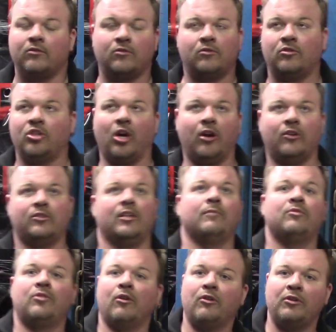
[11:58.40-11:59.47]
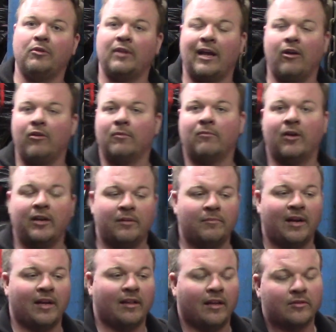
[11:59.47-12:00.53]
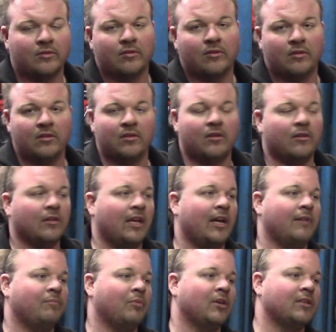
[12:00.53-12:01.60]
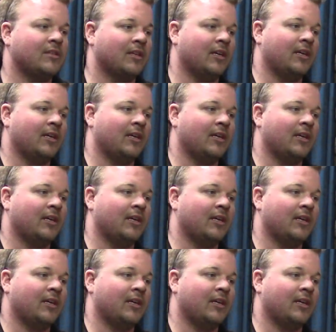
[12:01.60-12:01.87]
charts I'm showing you, how I'm running my electrical and all that, but